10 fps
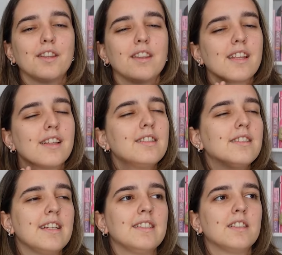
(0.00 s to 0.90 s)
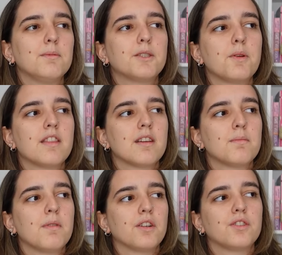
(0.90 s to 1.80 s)
Like, the scenes in between
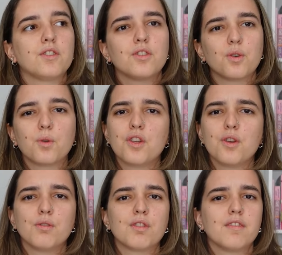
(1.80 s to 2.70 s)
them are just so cute.